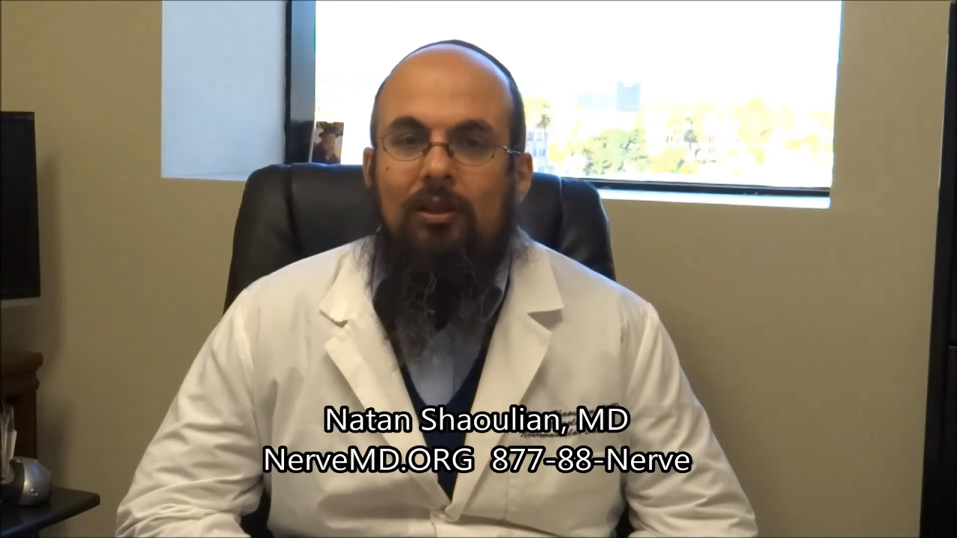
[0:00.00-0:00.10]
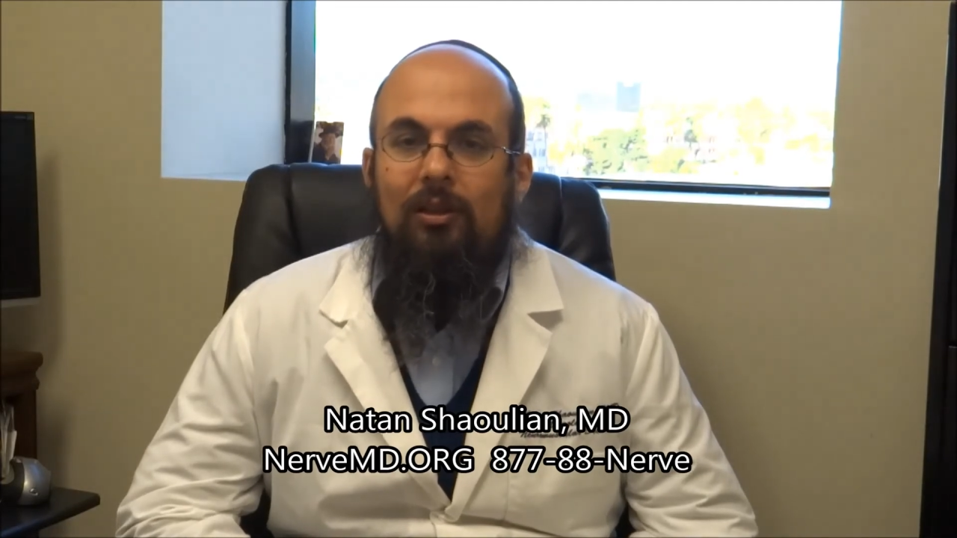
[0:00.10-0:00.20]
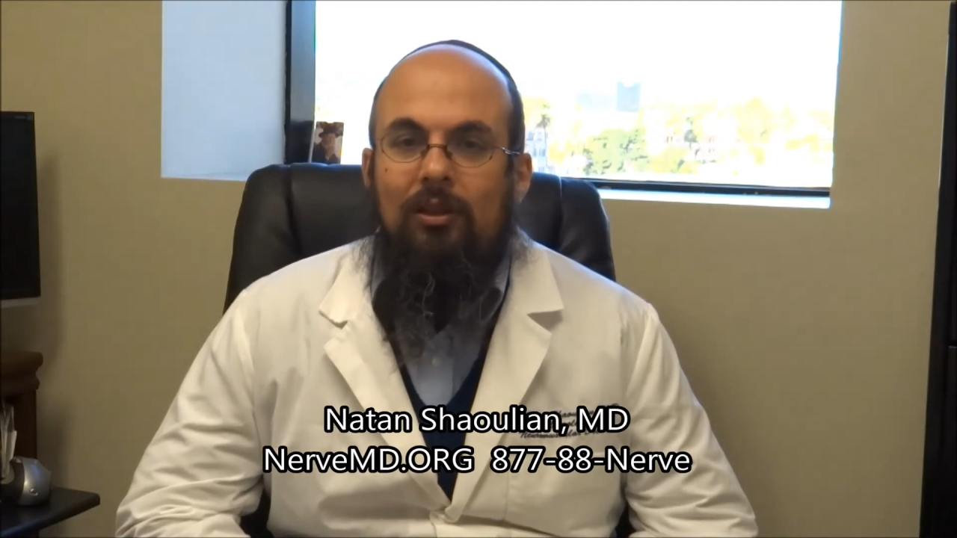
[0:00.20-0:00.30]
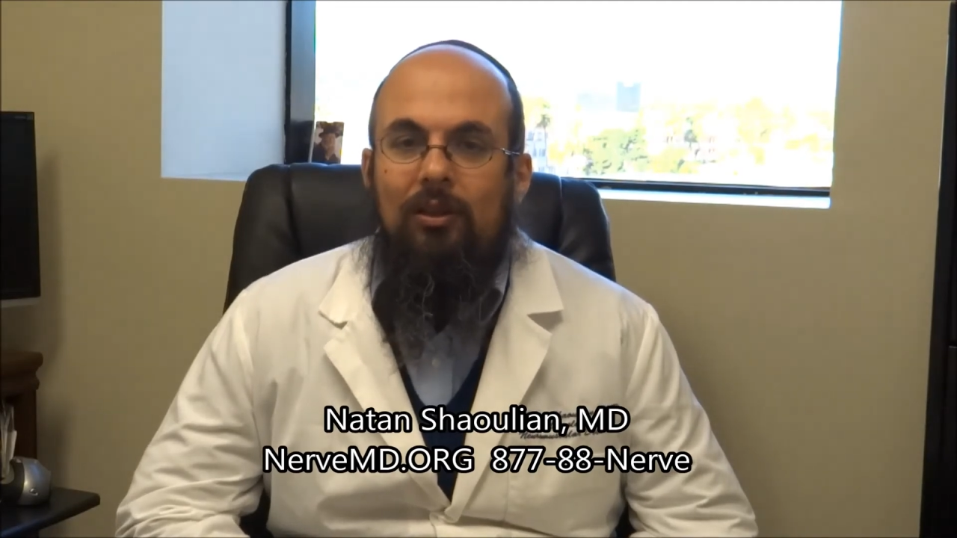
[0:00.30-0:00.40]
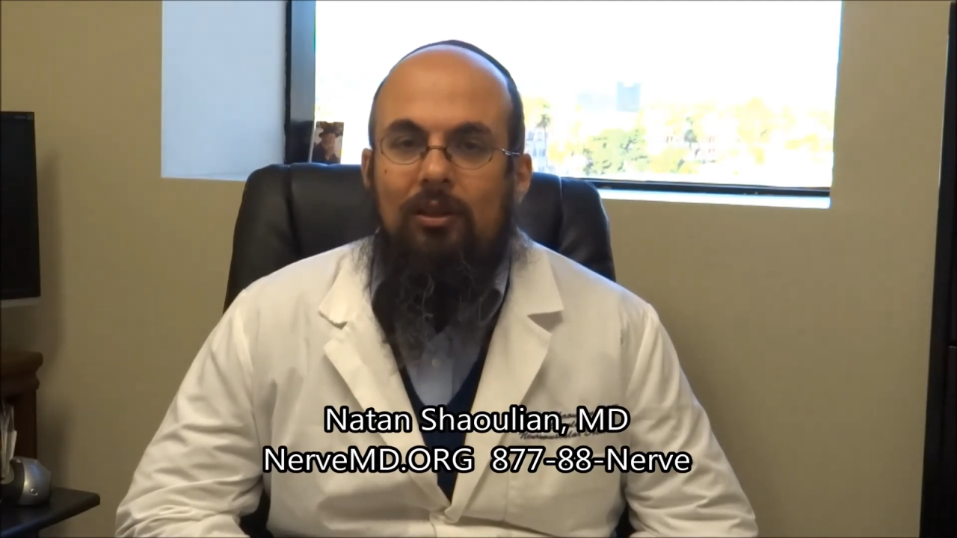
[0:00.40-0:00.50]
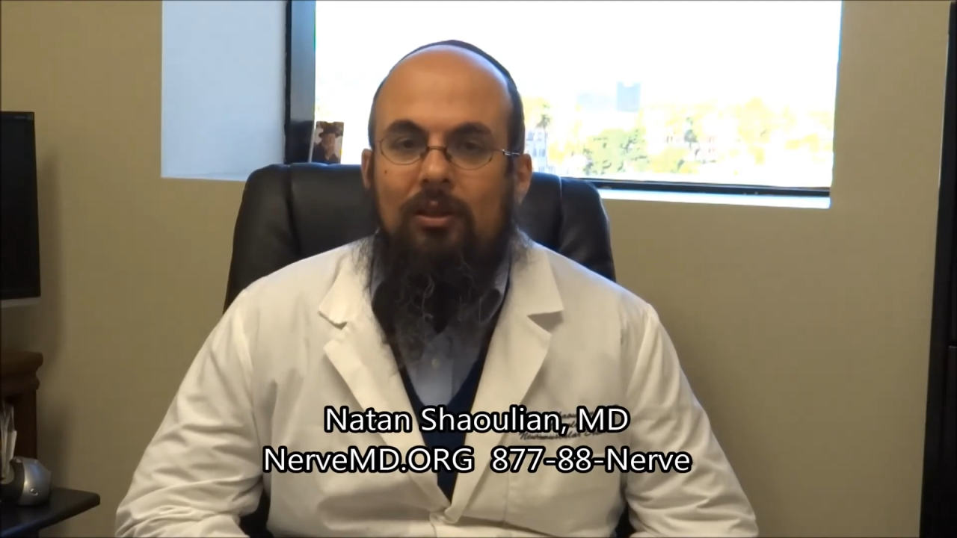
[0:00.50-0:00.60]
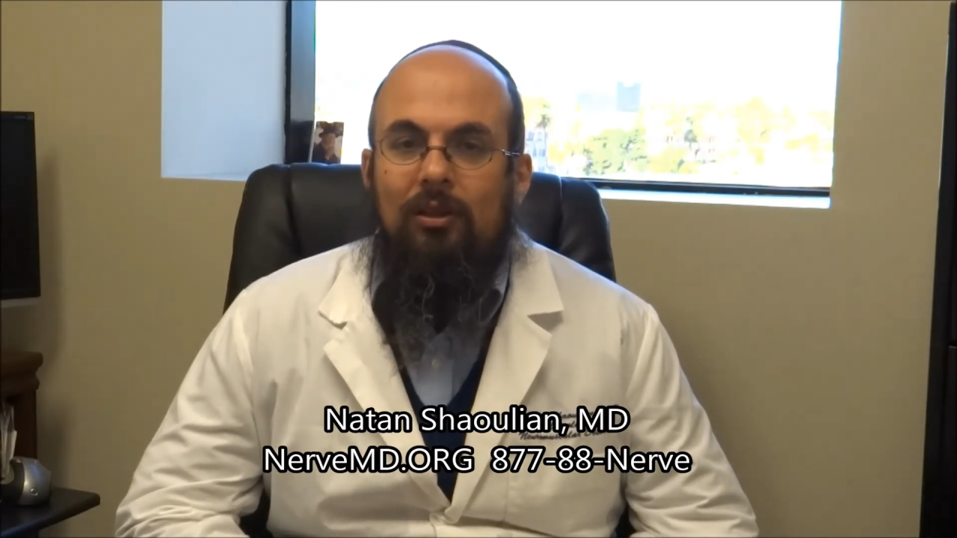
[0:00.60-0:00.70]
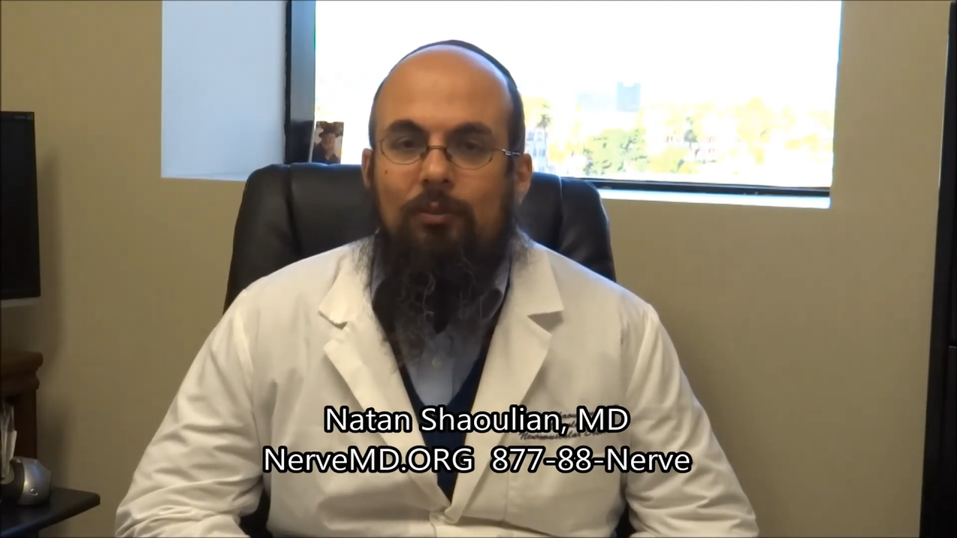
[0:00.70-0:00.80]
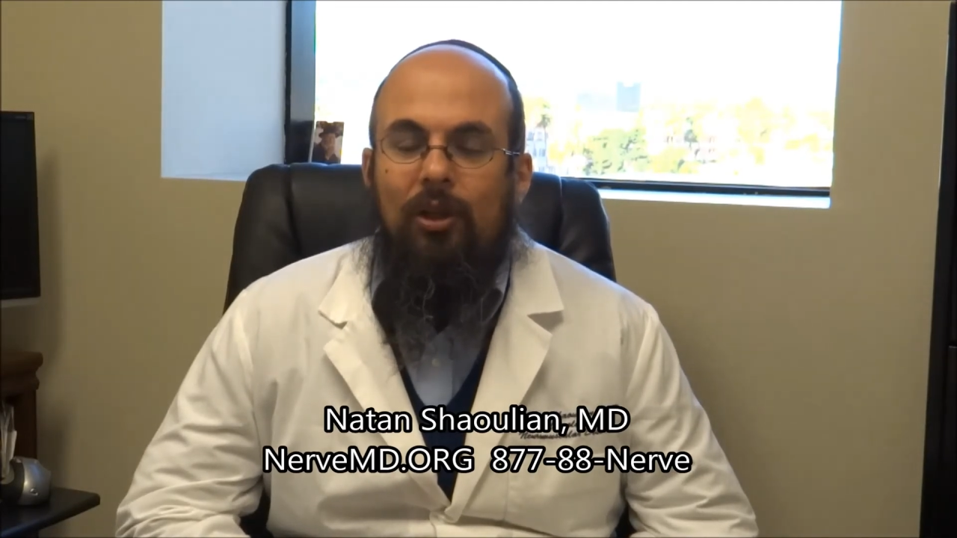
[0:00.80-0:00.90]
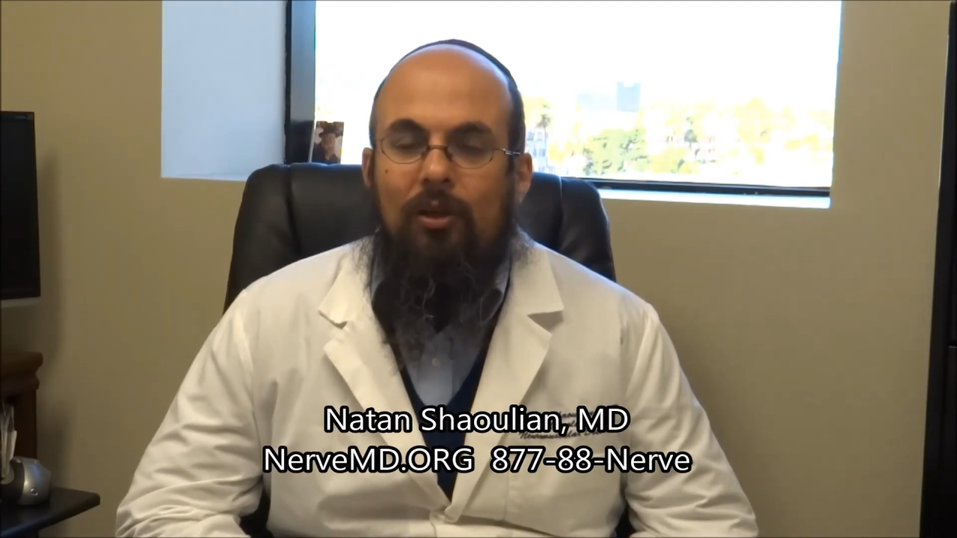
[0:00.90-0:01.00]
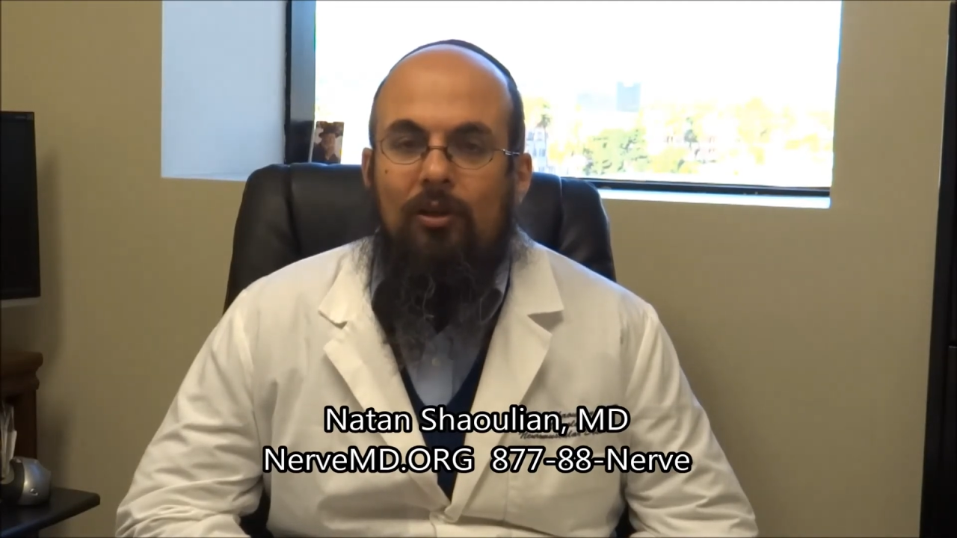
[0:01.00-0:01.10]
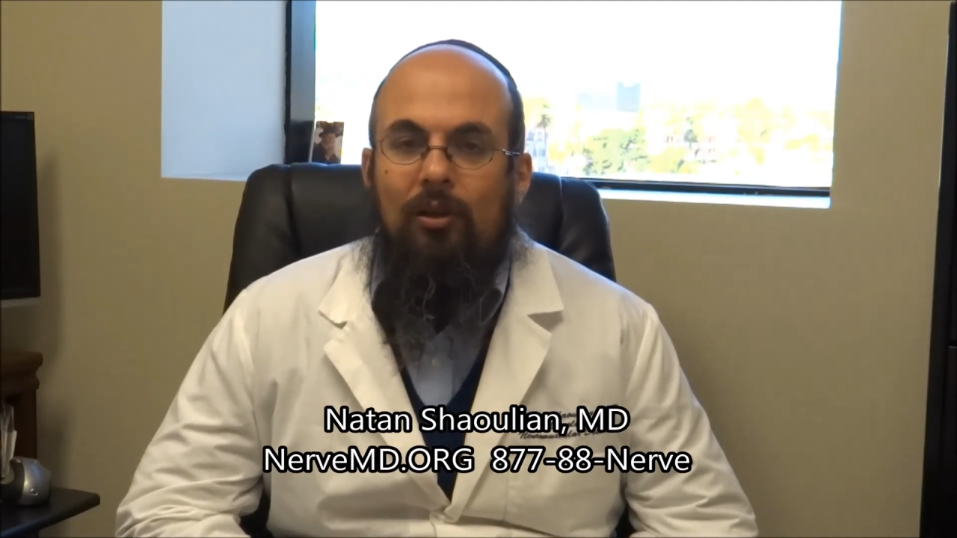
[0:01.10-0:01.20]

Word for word: the blood